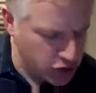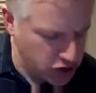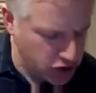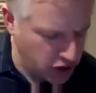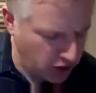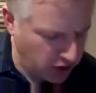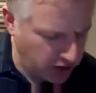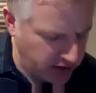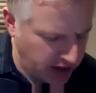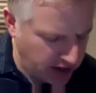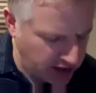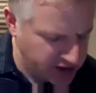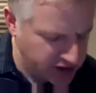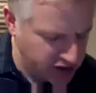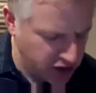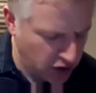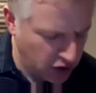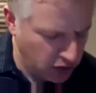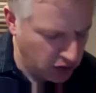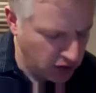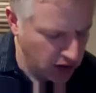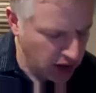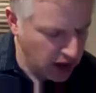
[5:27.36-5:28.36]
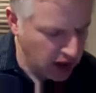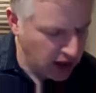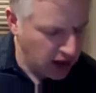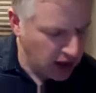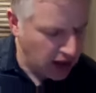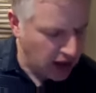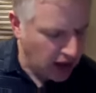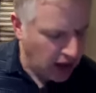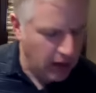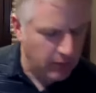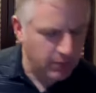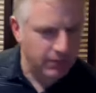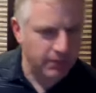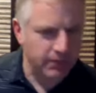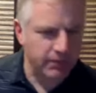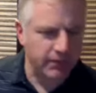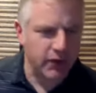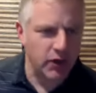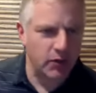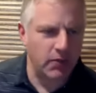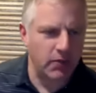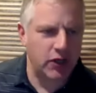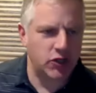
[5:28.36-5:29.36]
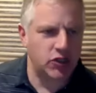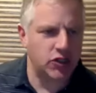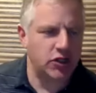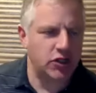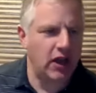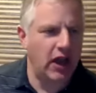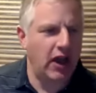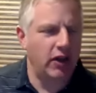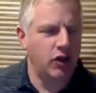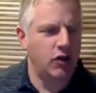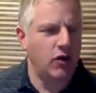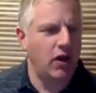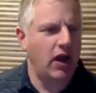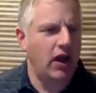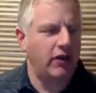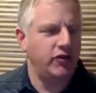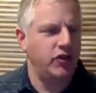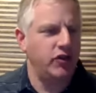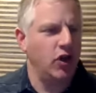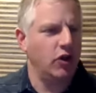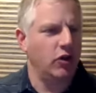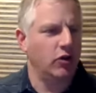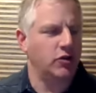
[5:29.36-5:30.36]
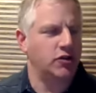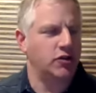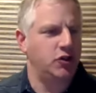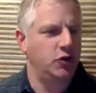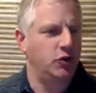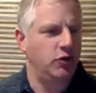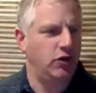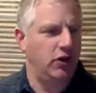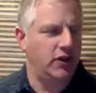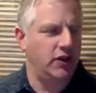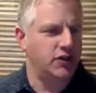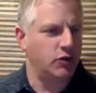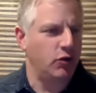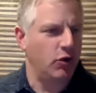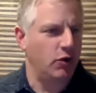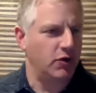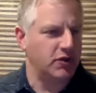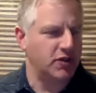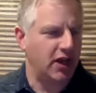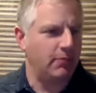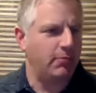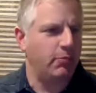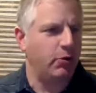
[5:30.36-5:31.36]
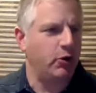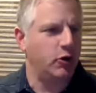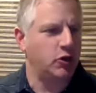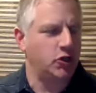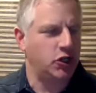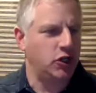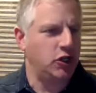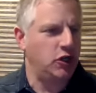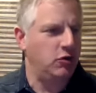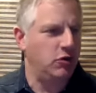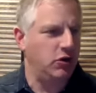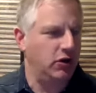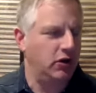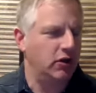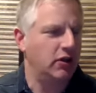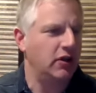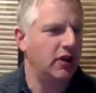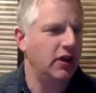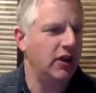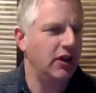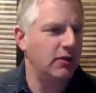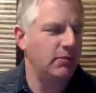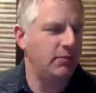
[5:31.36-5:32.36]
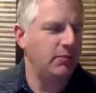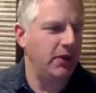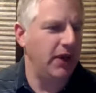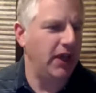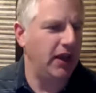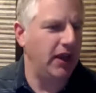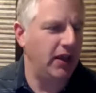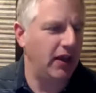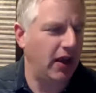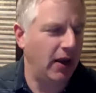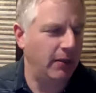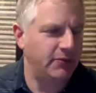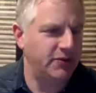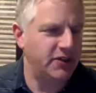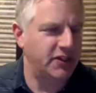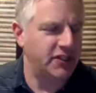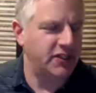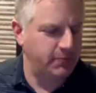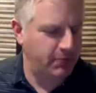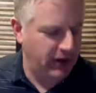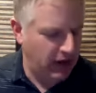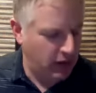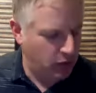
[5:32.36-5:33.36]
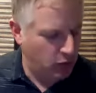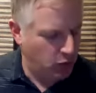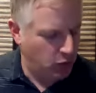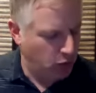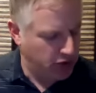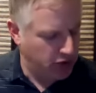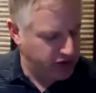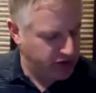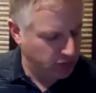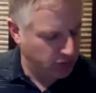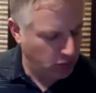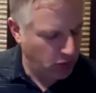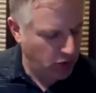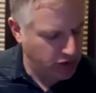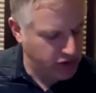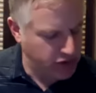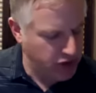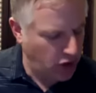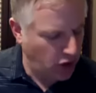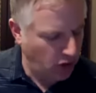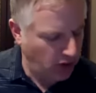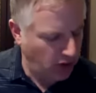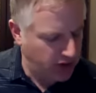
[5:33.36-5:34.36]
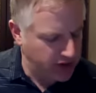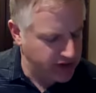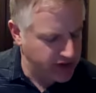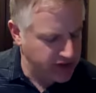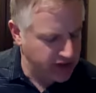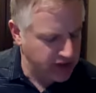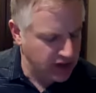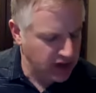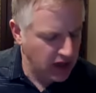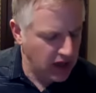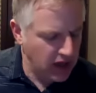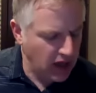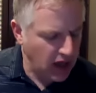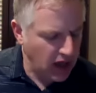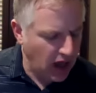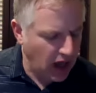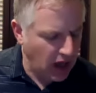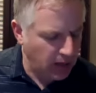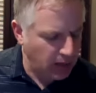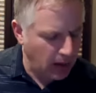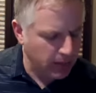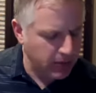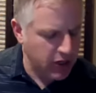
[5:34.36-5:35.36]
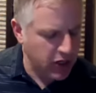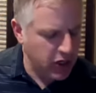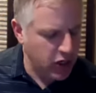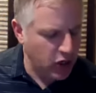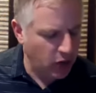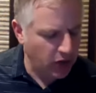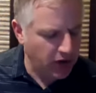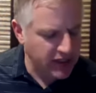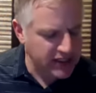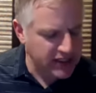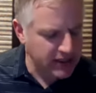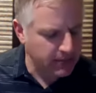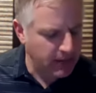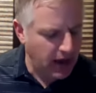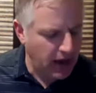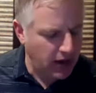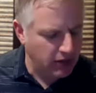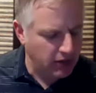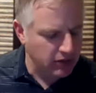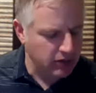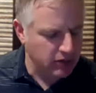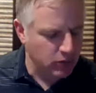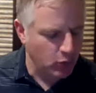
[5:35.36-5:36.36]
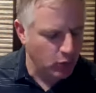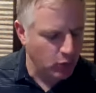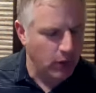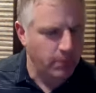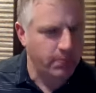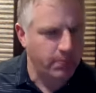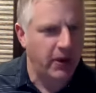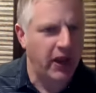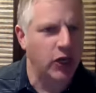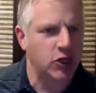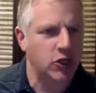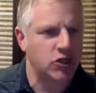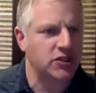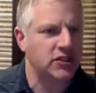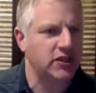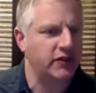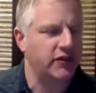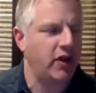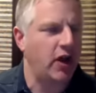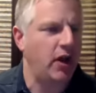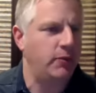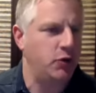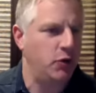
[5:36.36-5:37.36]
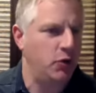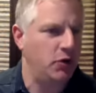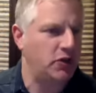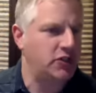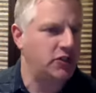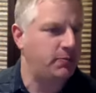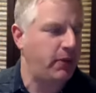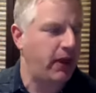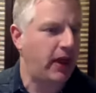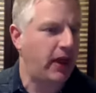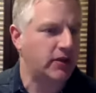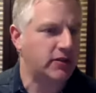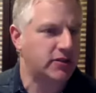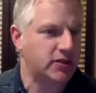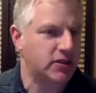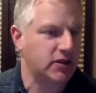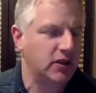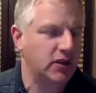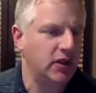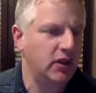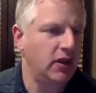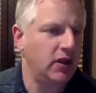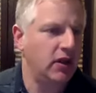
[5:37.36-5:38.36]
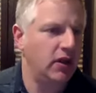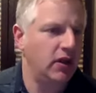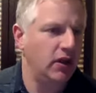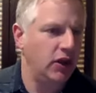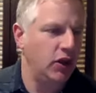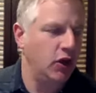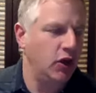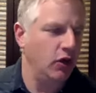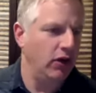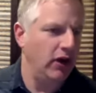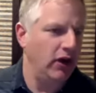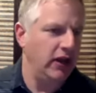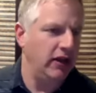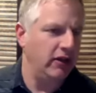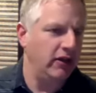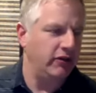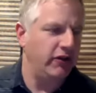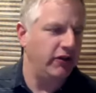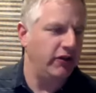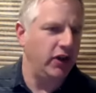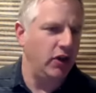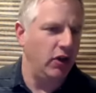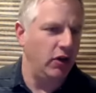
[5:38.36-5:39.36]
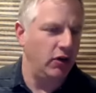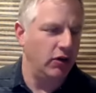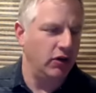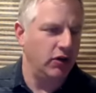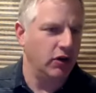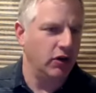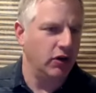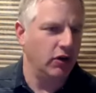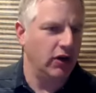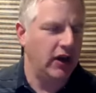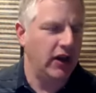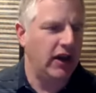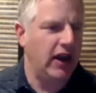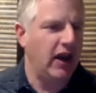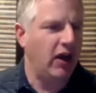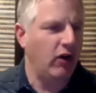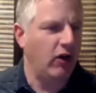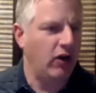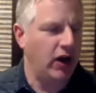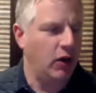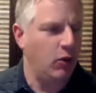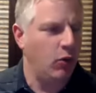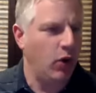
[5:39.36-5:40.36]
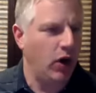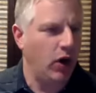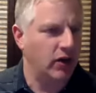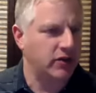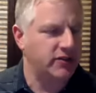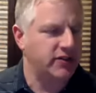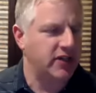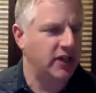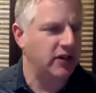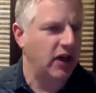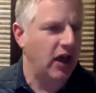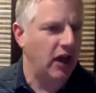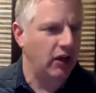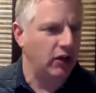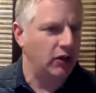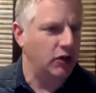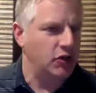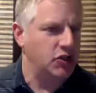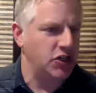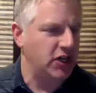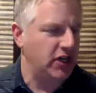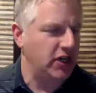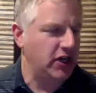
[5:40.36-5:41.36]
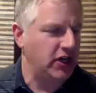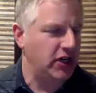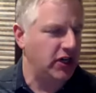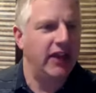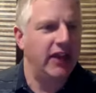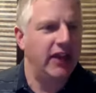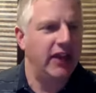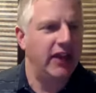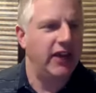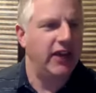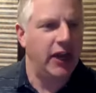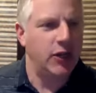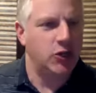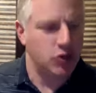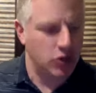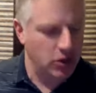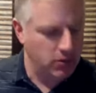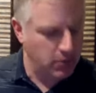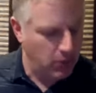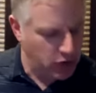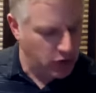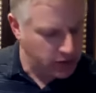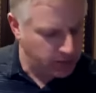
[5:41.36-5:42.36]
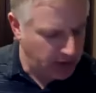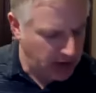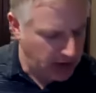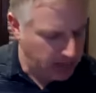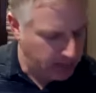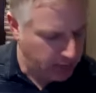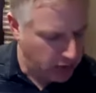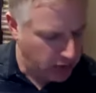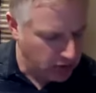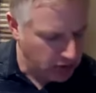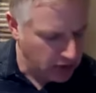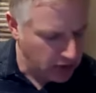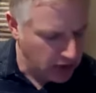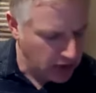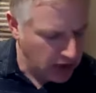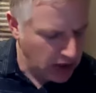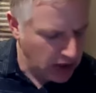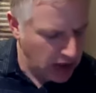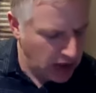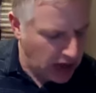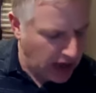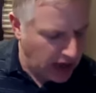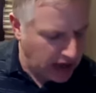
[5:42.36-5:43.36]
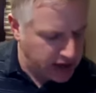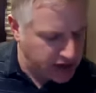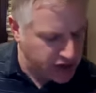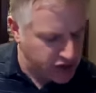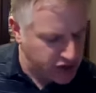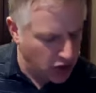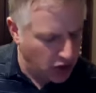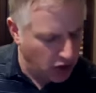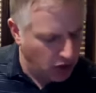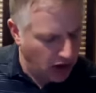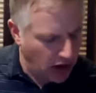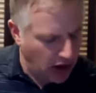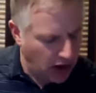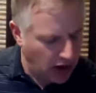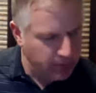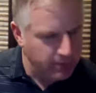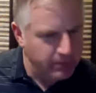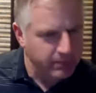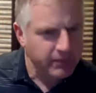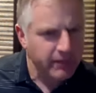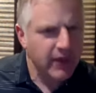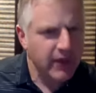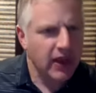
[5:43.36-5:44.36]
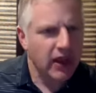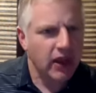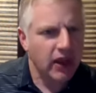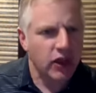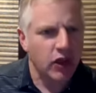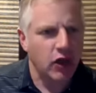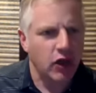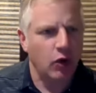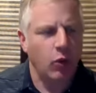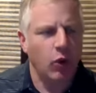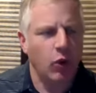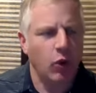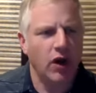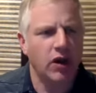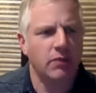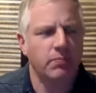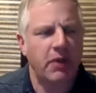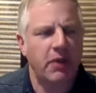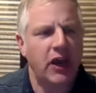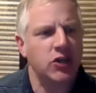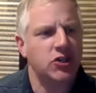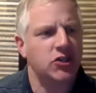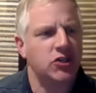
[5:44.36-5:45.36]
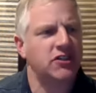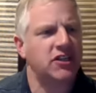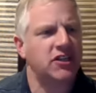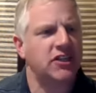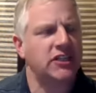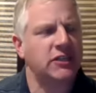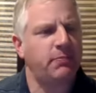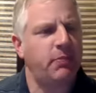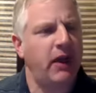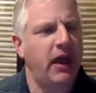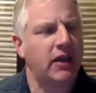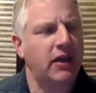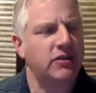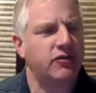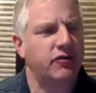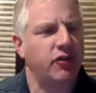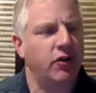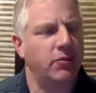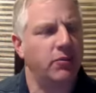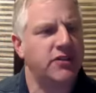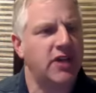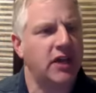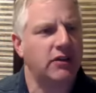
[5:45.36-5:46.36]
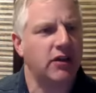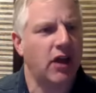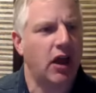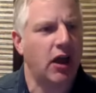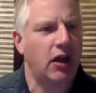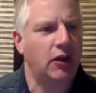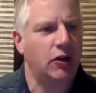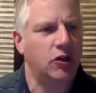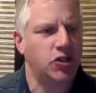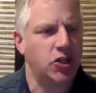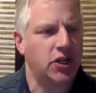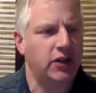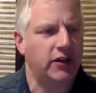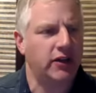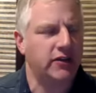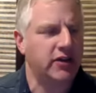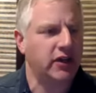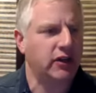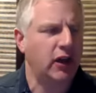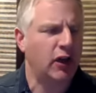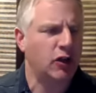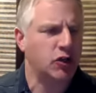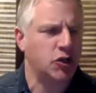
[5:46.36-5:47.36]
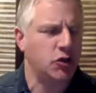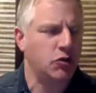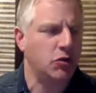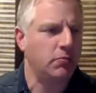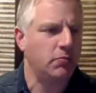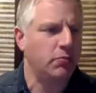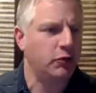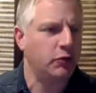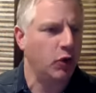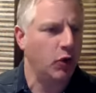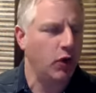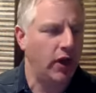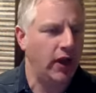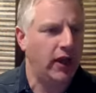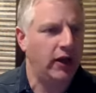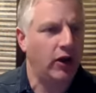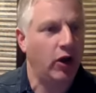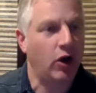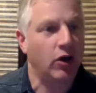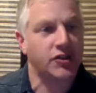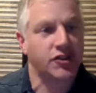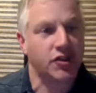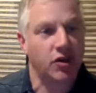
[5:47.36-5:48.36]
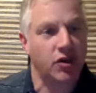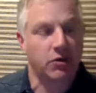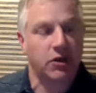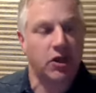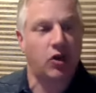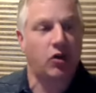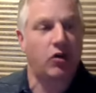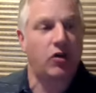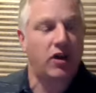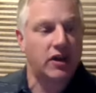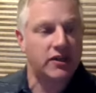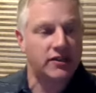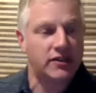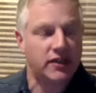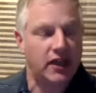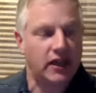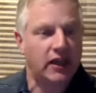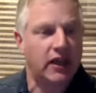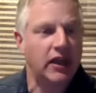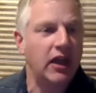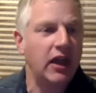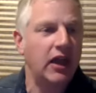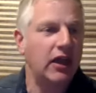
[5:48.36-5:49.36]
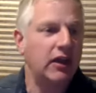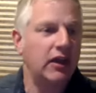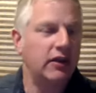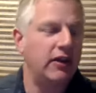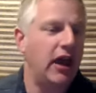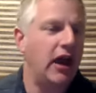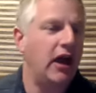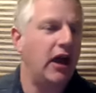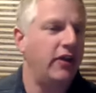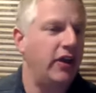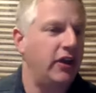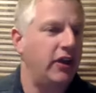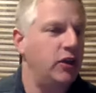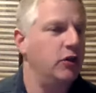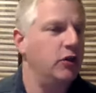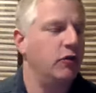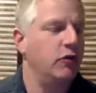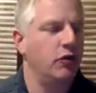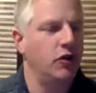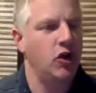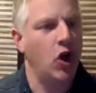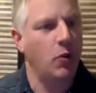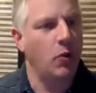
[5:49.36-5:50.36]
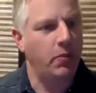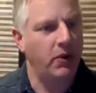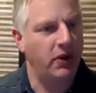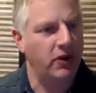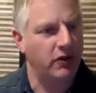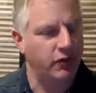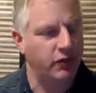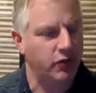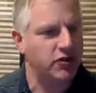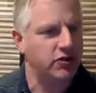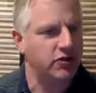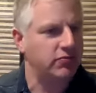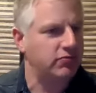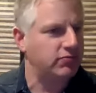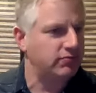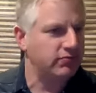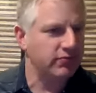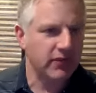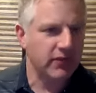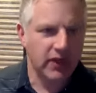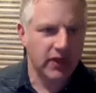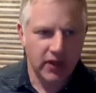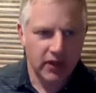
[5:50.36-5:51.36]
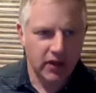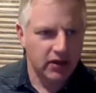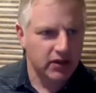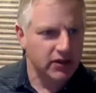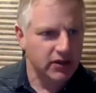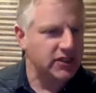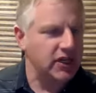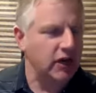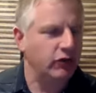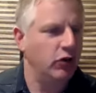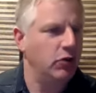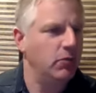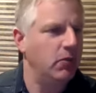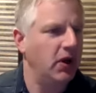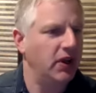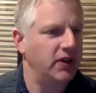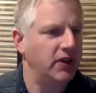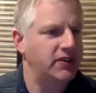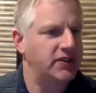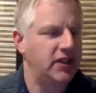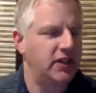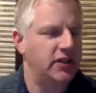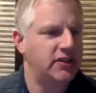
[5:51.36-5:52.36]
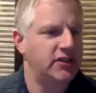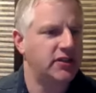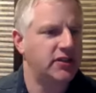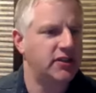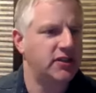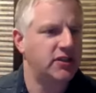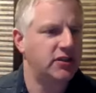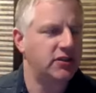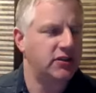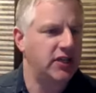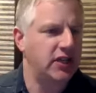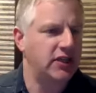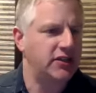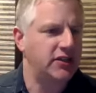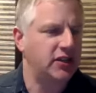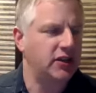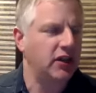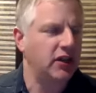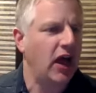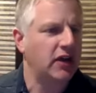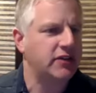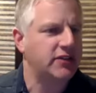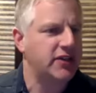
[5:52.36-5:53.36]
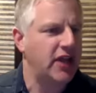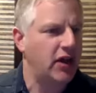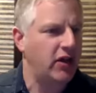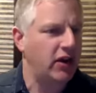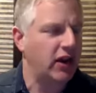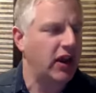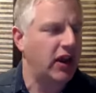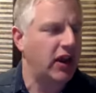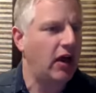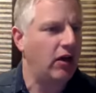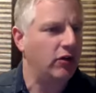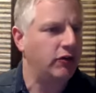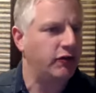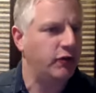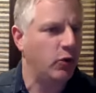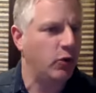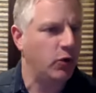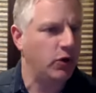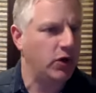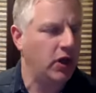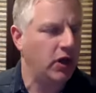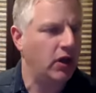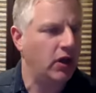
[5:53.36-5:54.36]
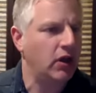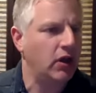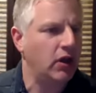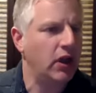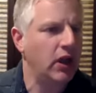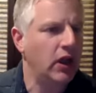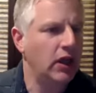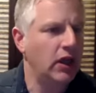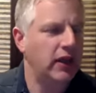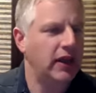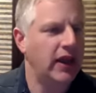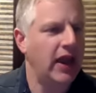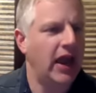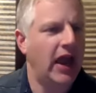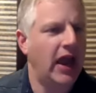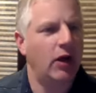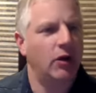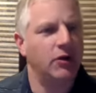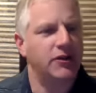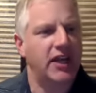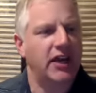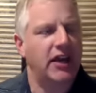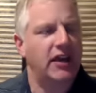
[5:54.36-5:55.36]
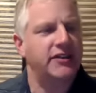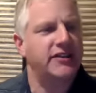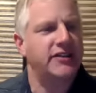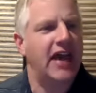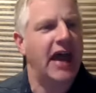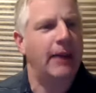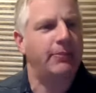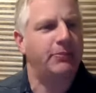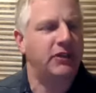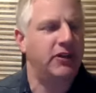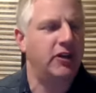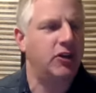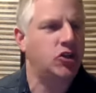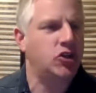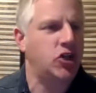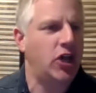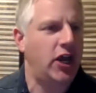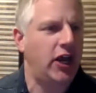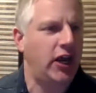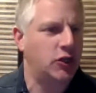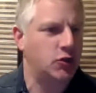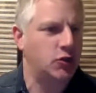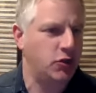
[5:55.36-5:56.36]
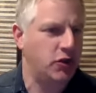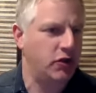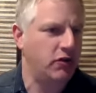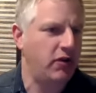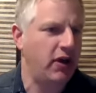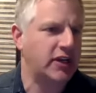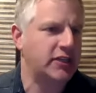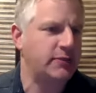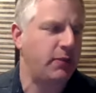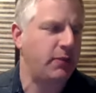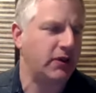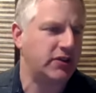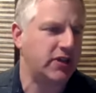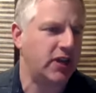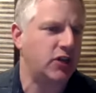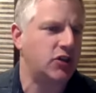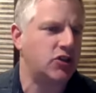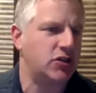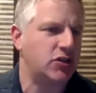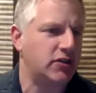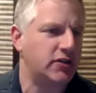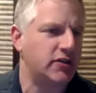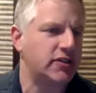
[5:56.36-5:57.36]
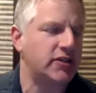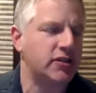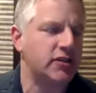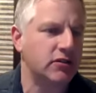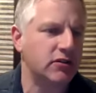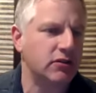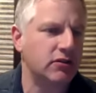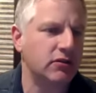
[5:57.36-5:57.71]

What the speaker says: sharing that. So you mentioned how you have younger students who are always kind of pushing you to be up to speed with what's most current. I'm curious about what patients have come to expect. You're in you're in an area where technology is second nature to most people. And so, what do patients expect from technology and the technology you employ? And also I'm curious, like now that you've reopened for several months since the lockdown in California, like how has that adapted to change with their expectations?